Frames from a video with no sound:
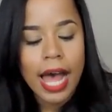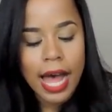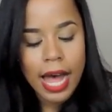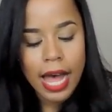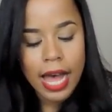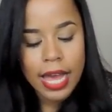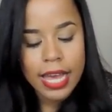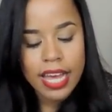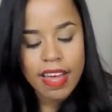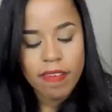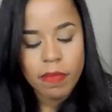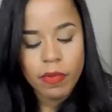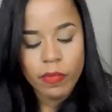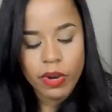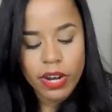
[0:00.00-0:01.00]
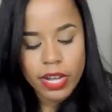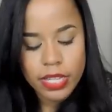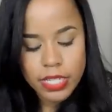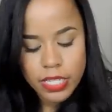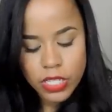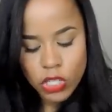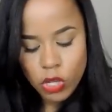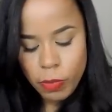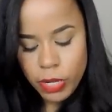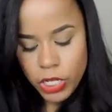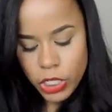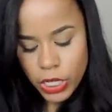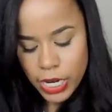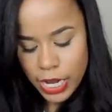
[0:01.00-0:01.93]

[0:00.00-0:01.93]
I have been wearing this so much,